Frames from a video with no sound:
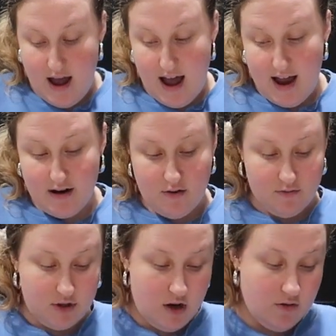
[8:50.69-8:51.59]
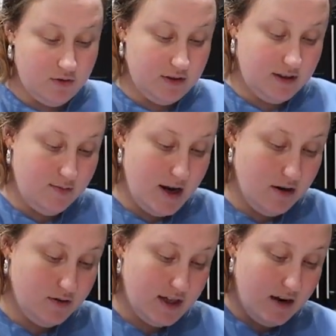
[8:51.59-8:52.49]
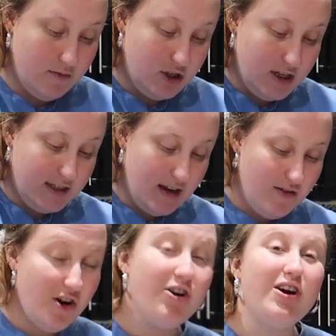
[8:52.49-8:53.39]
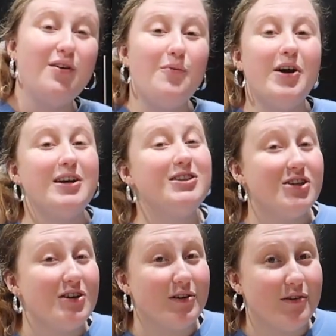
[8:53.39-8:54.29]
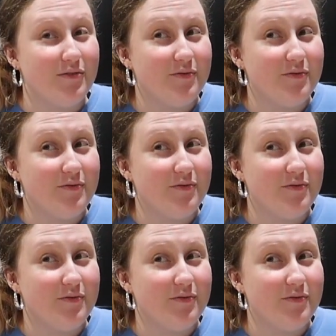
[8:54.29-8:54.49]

I don't toast tomato sandwiches, and you're gonna wanna do.